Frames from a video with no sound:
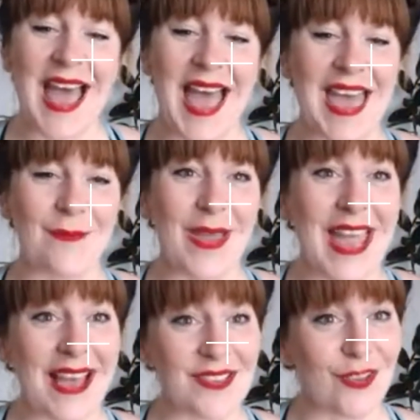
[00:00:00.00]
It
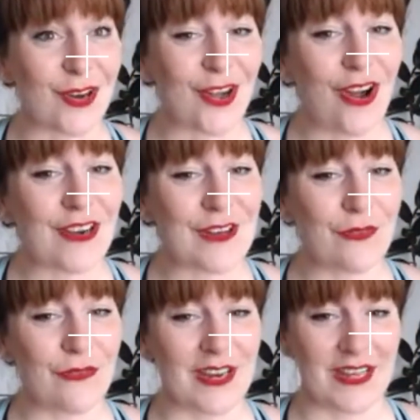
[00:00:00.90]
has a lot of
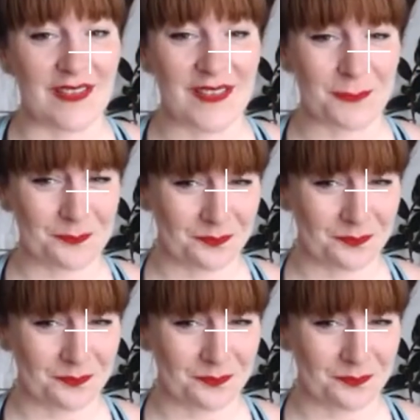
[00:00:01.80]
cardio fitness.